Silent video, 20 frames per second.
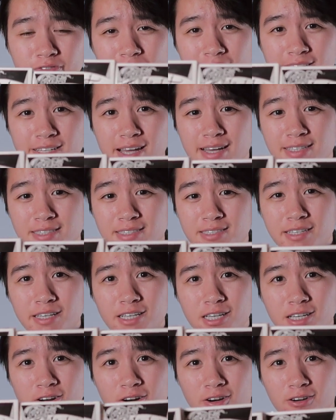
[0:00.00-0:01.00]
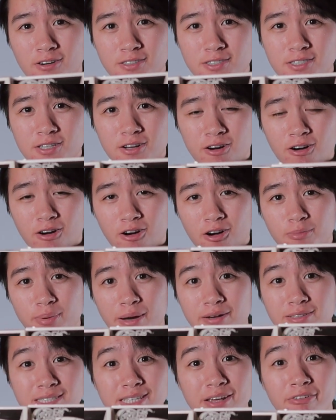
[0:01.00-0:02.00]
Fantastique cards are
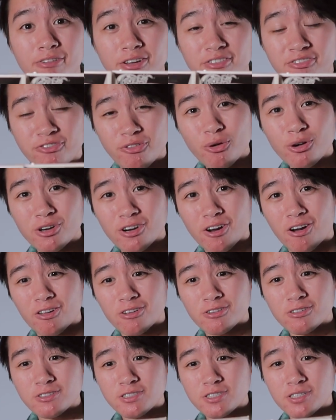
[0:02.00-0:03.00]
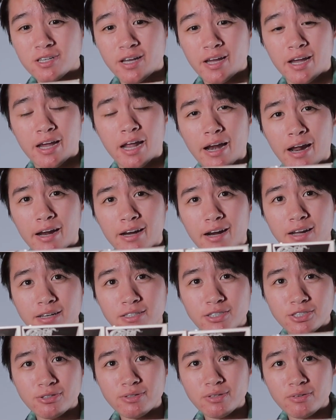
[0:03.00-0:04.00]
about $74, and I
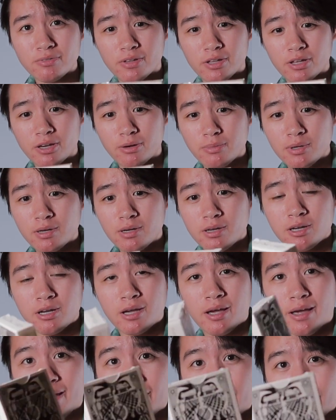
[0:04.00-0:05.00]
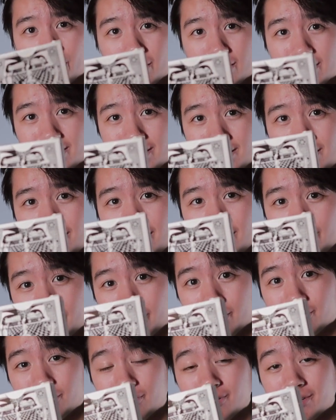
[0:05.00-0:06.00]
got two of them, and one is signed
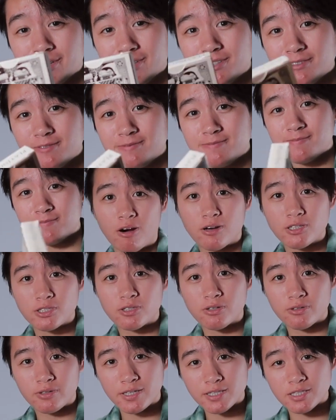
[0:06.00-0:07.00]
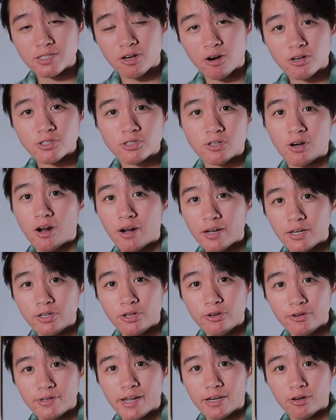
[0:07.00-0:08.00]
by the way. Also, these cards are not in
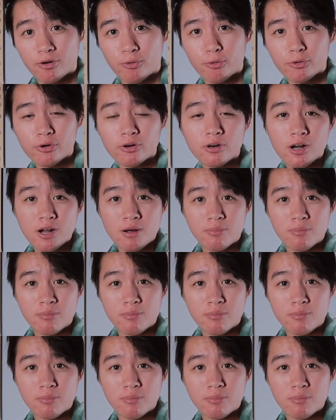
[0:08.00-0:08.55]
new deck order,